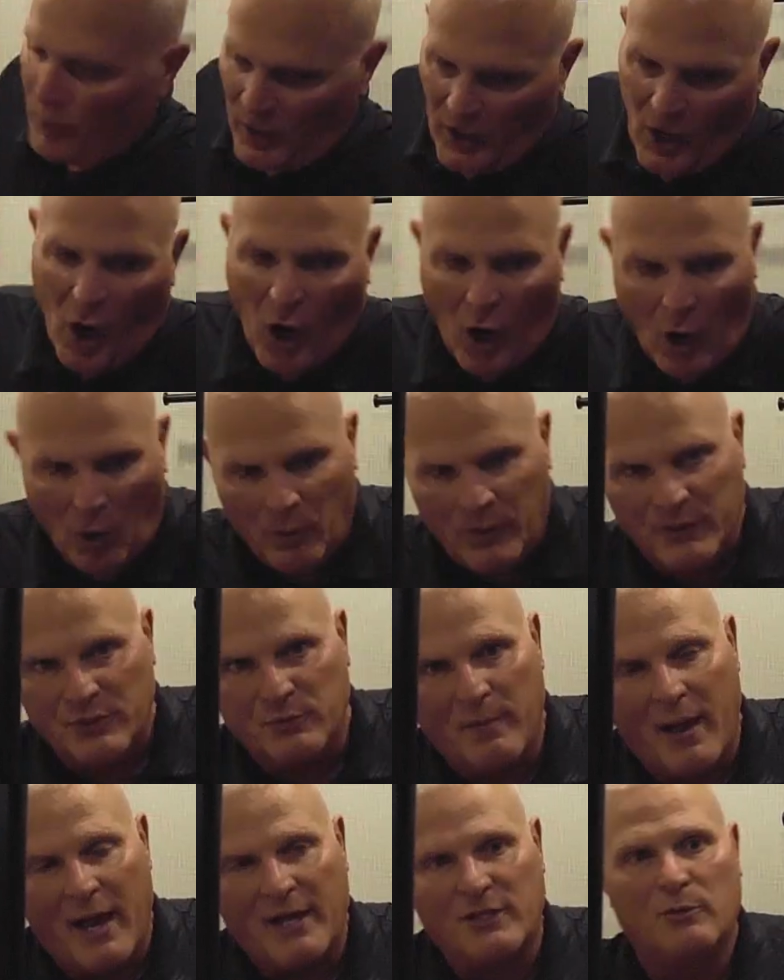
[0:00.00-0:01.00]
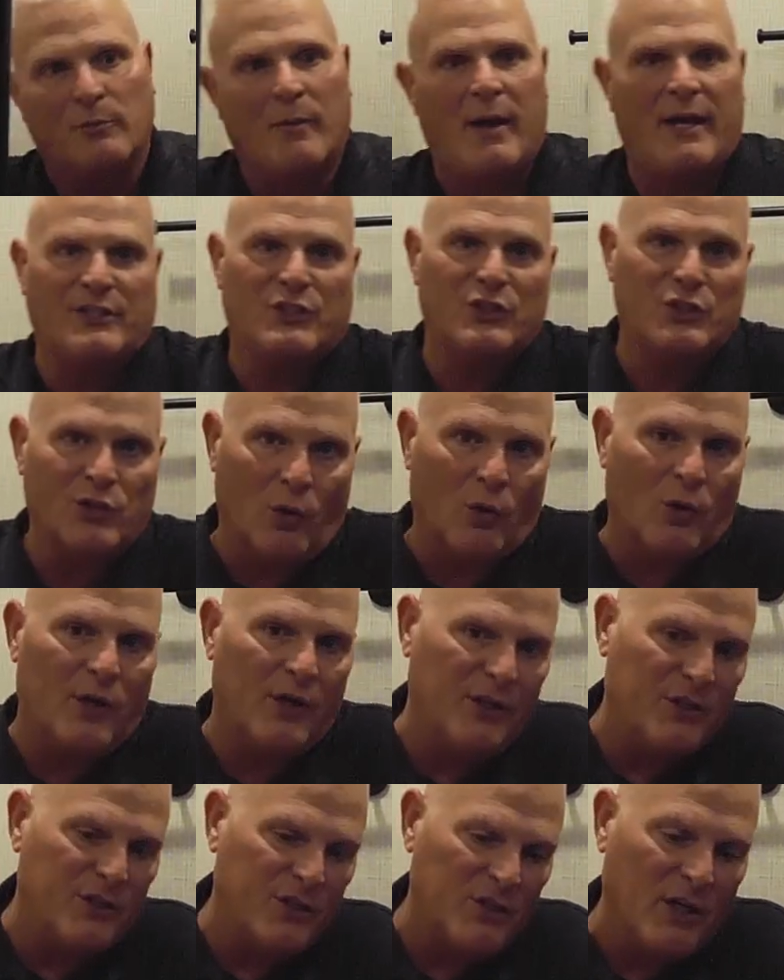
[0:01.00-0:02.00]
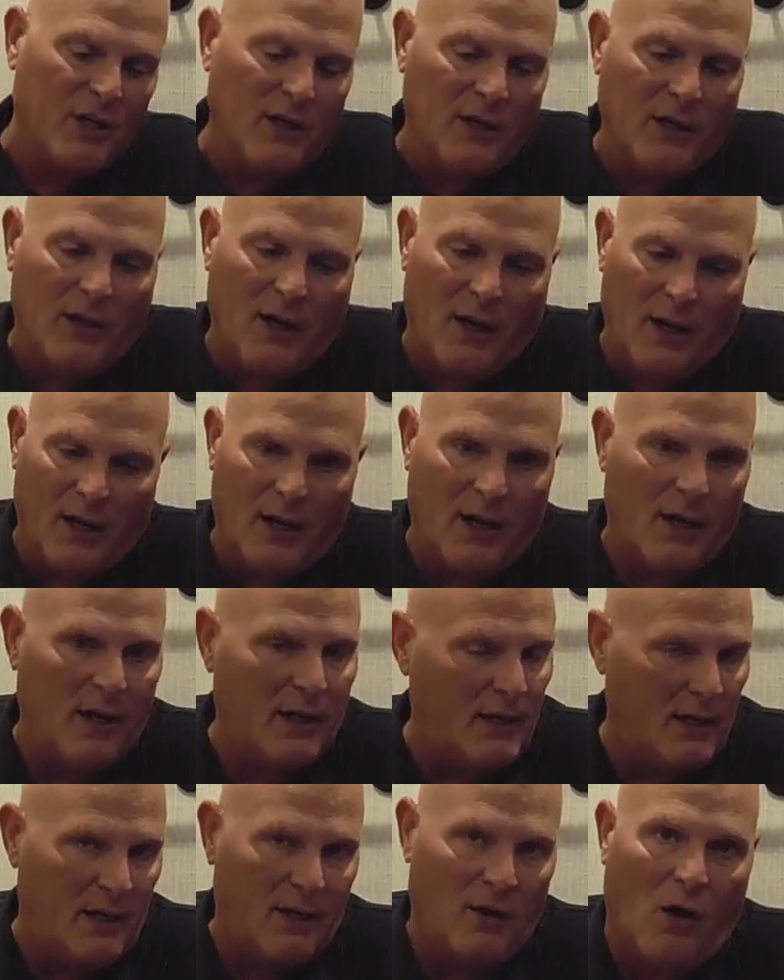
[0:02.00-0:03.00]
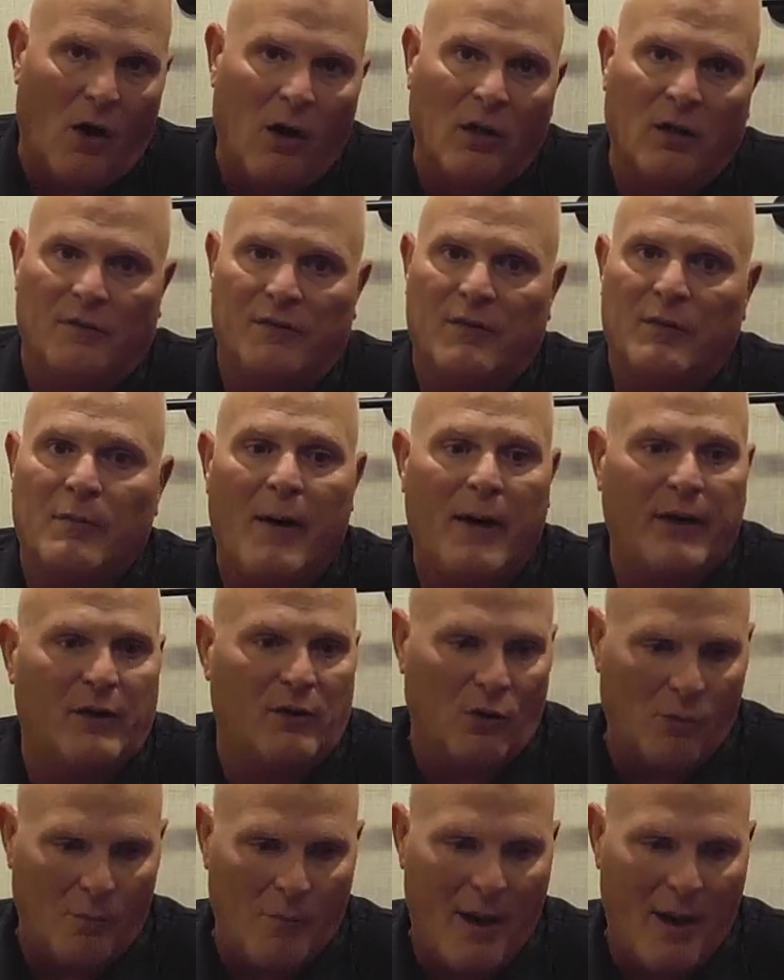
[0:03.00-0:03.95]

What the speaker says: we always maximize storage in all of the micro